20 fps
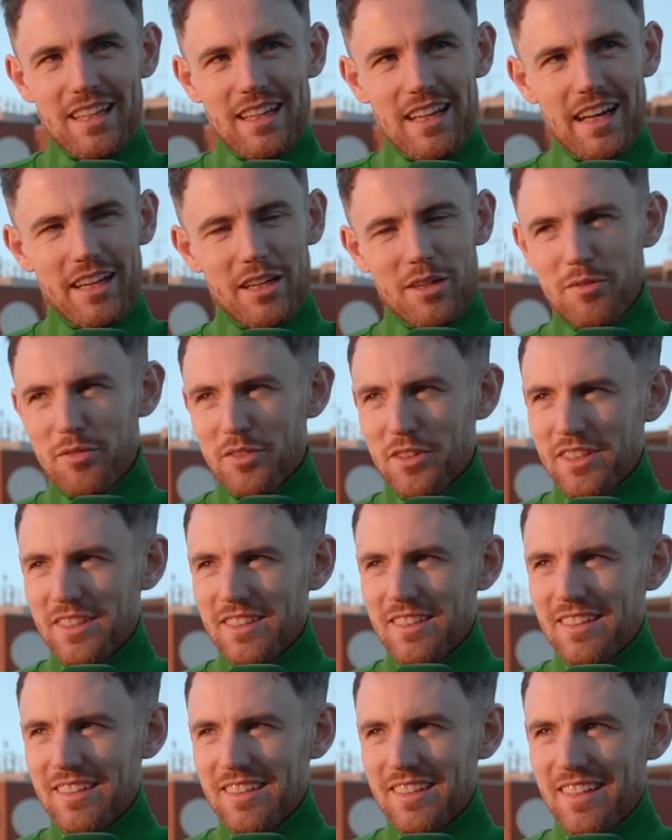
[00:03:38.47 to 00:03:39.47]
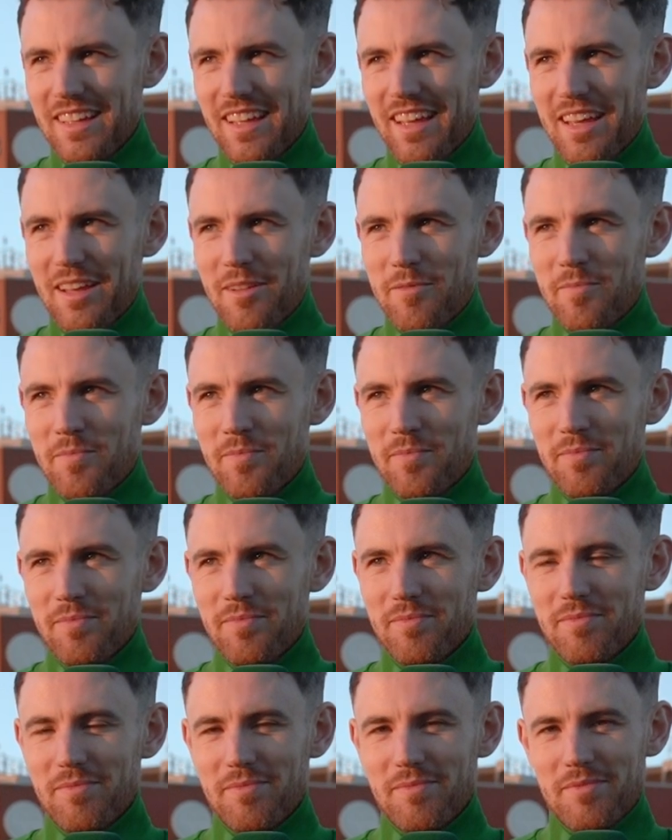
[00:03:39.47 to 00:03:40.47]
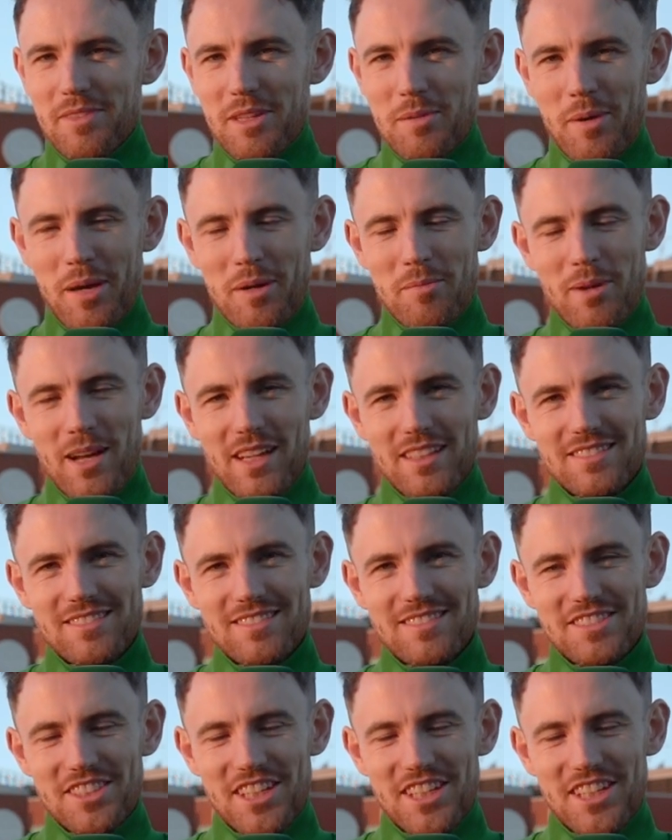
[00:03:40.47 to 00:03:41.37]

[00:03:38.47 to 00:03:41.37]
And up front, the big man,